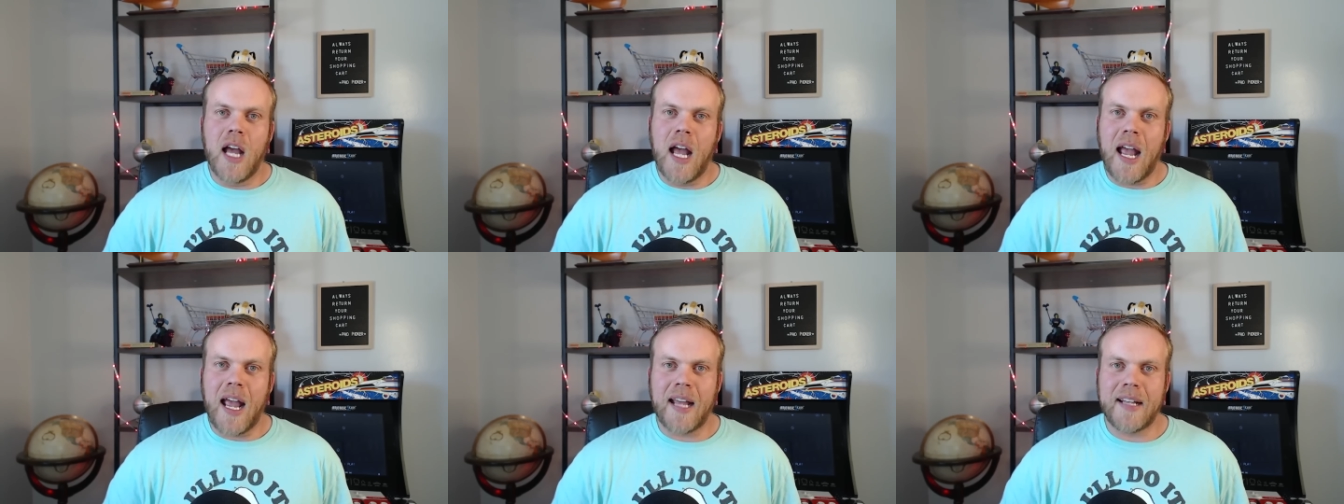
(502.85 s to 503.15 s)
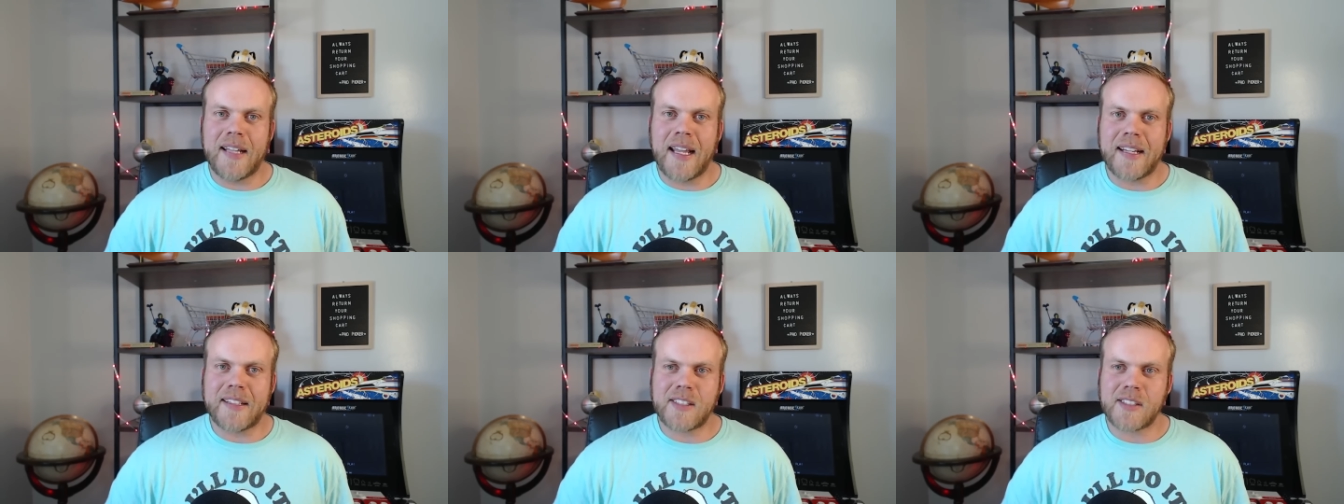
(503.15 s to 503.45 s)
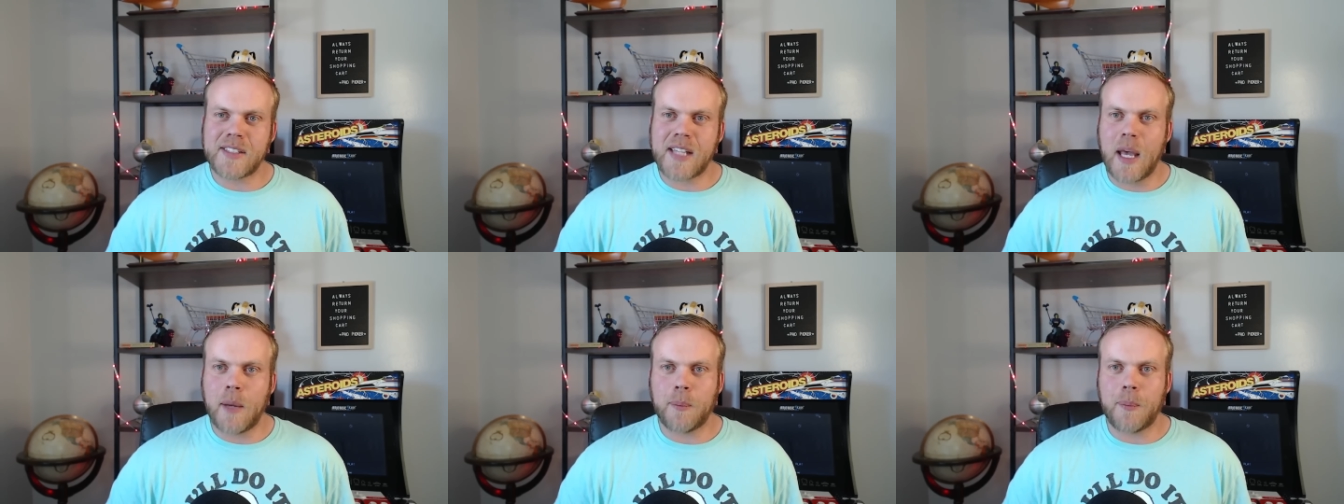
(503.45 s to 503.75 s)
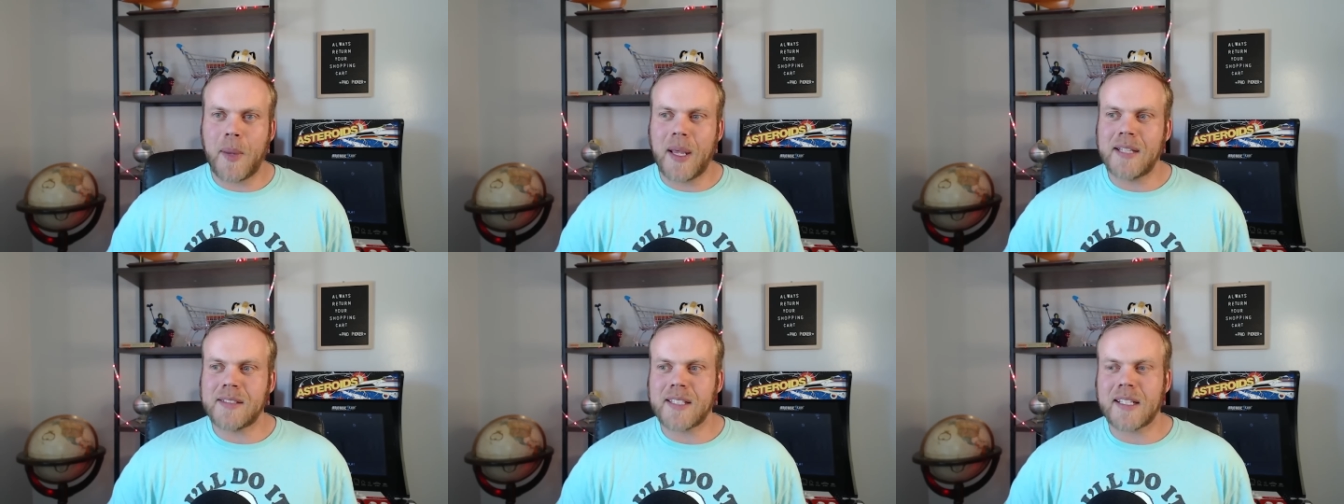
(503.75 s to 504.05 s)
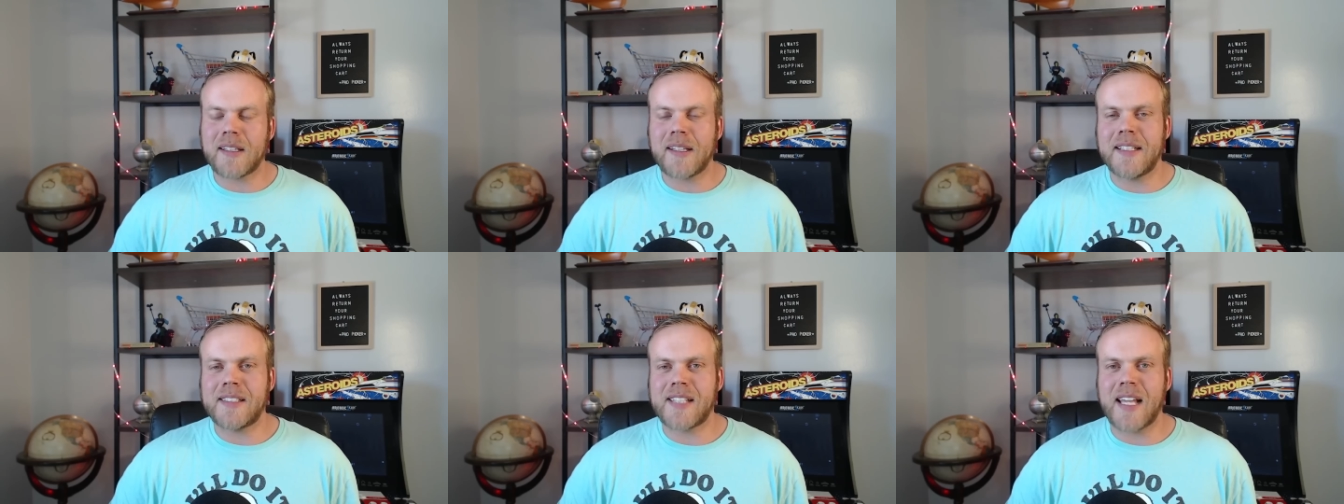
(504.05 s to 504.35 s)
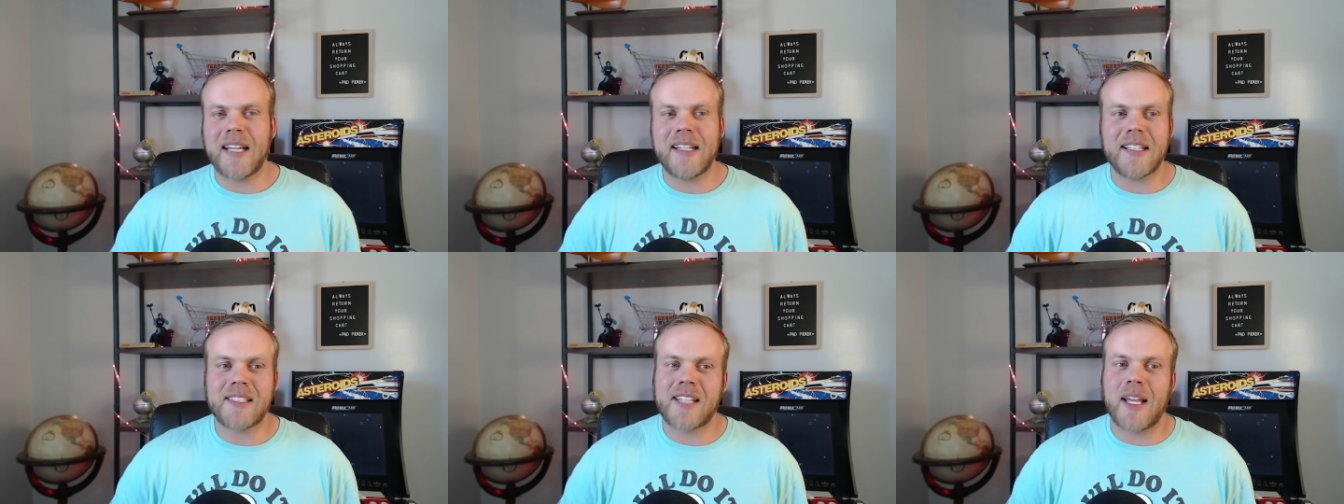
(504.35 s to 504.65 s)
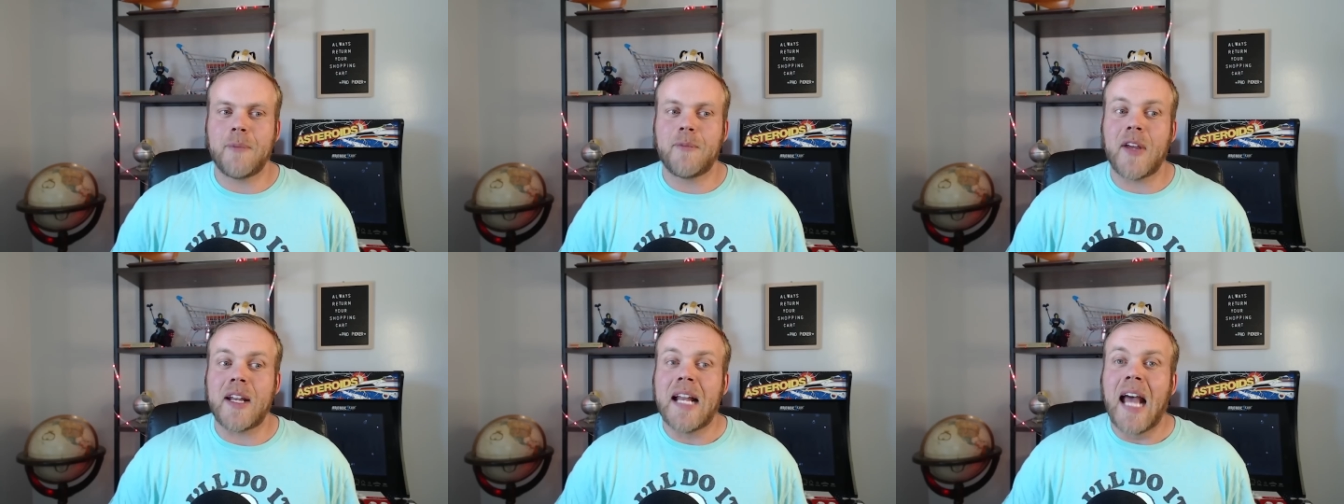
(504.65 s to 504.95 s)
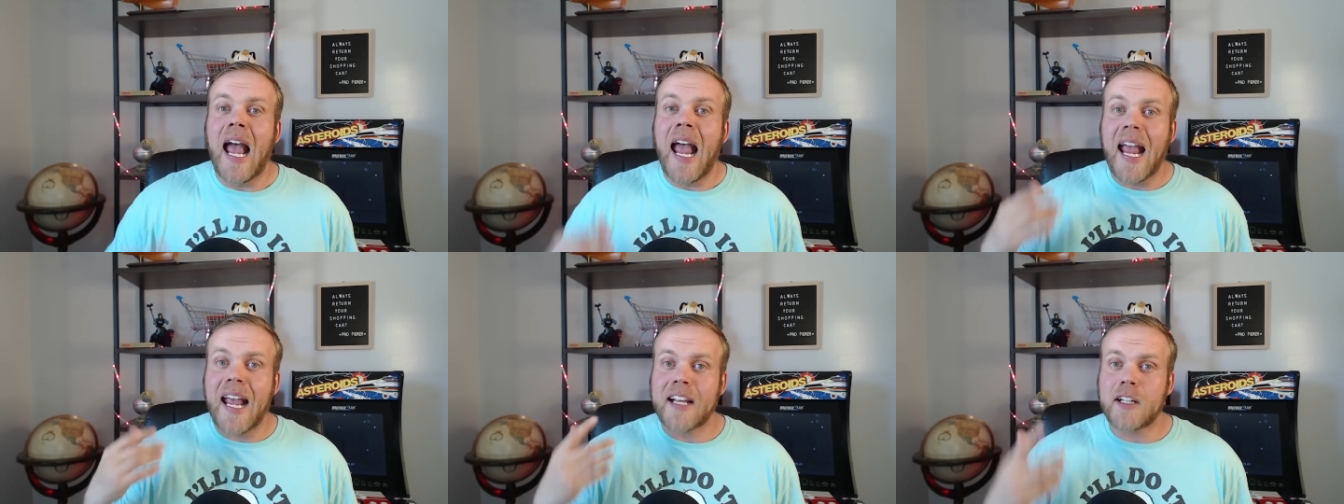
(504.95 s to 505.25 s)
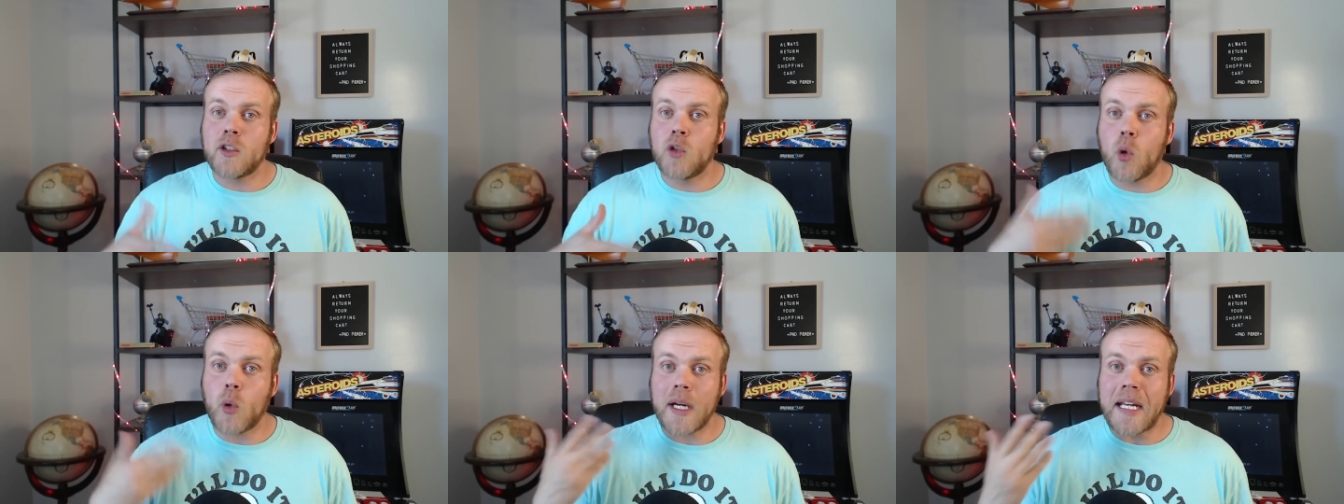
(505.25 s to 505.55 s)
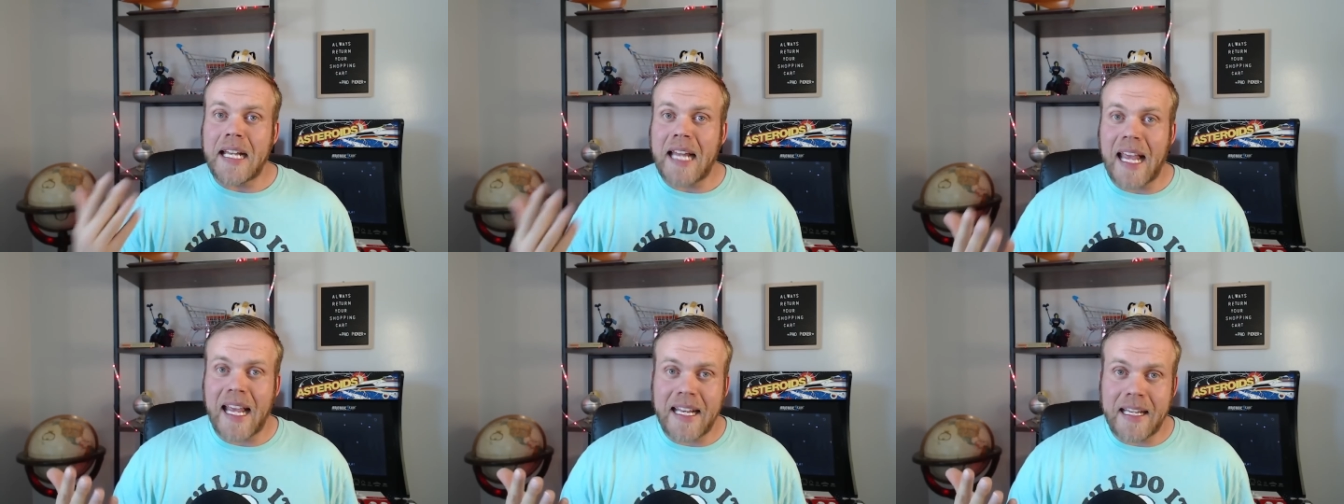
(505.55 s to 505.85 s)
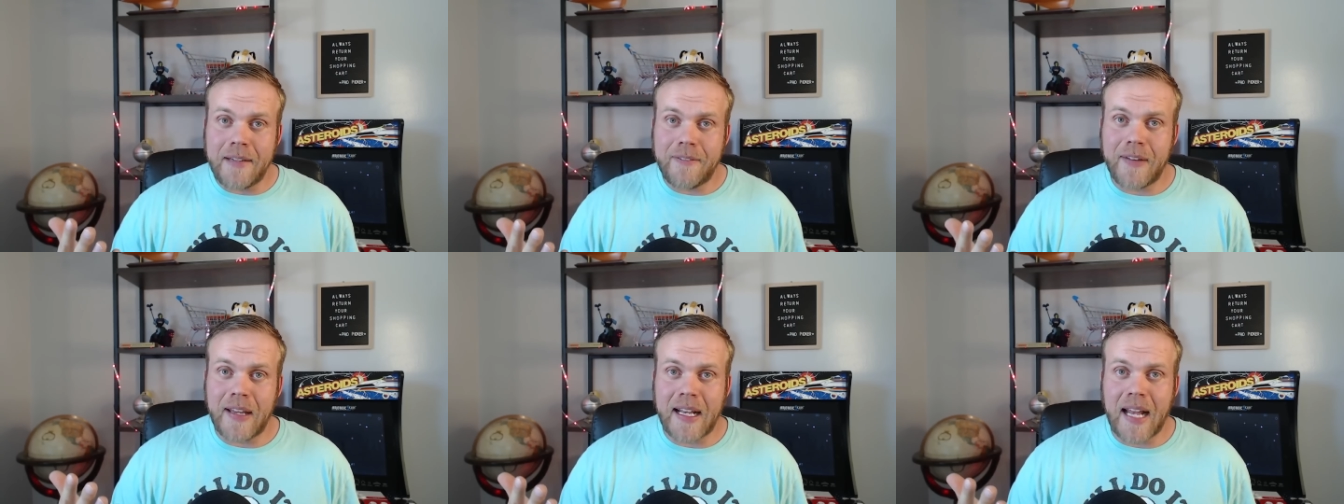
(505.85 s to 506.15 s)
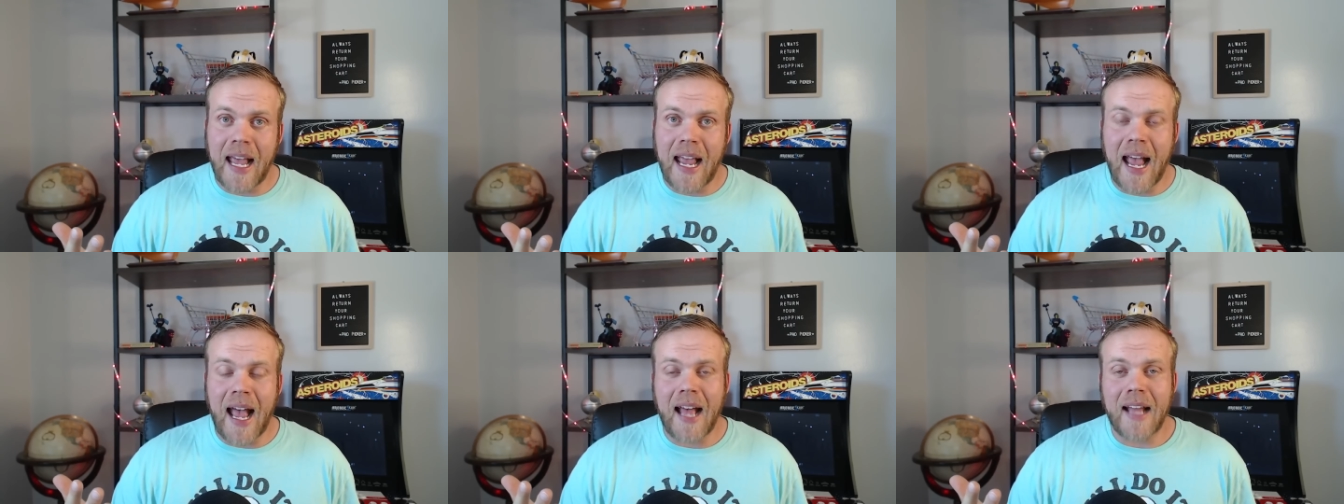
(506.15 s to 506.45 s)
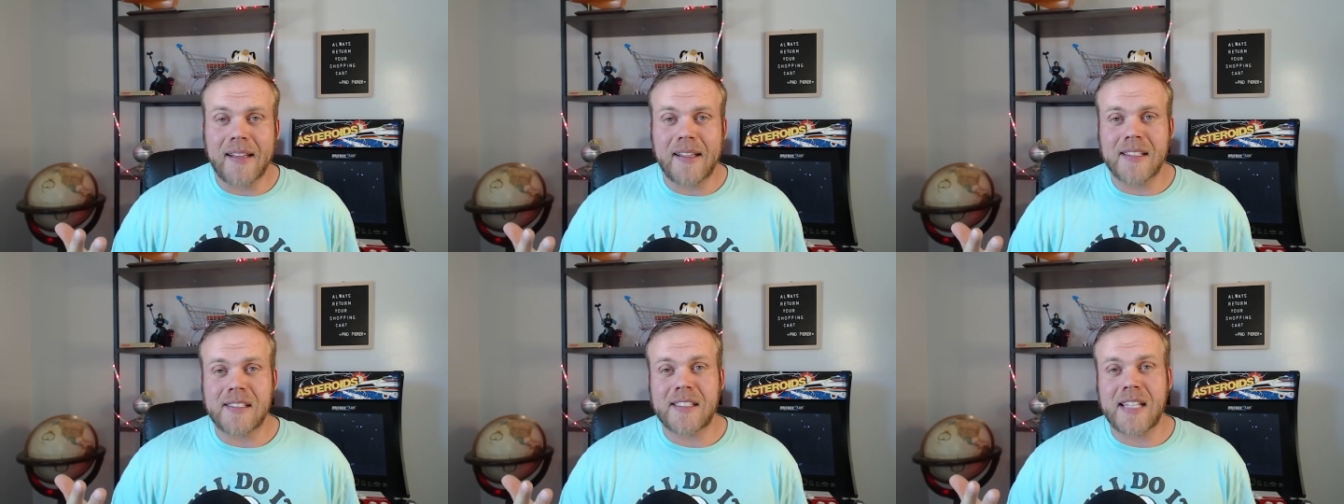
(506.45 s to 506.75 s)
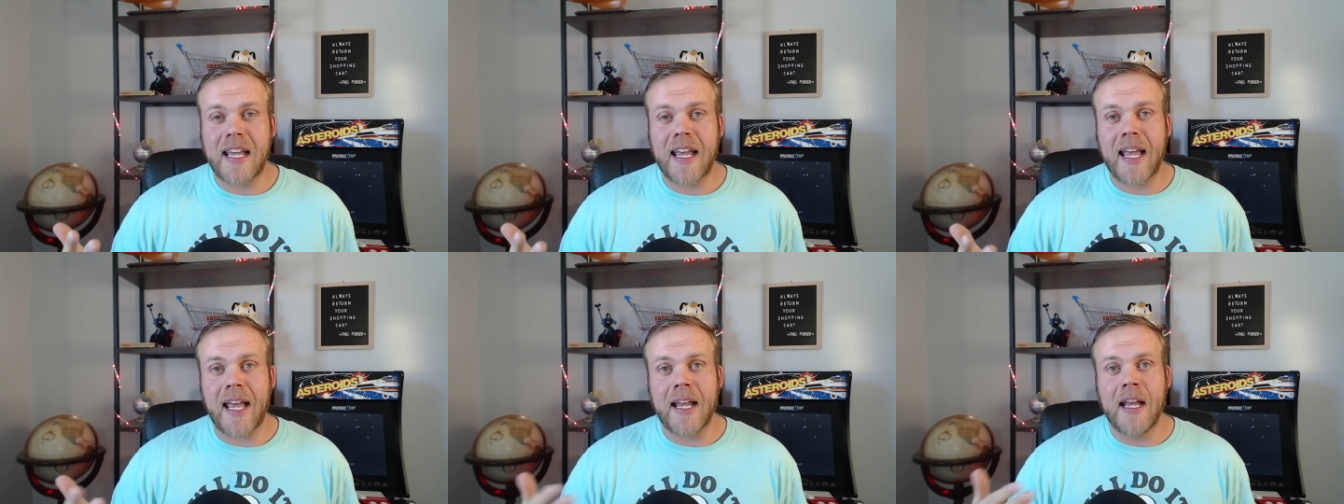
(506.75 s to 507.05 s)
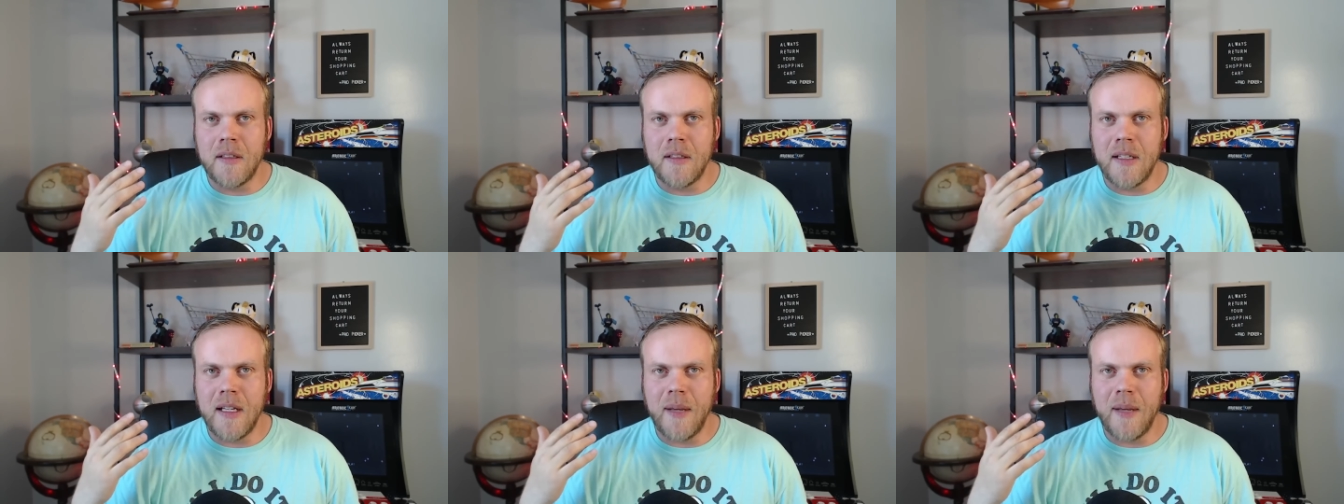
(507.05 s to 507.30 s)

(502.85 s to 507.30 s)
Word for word: And they just kept basically saying the same thing, ignoring anything I had to say.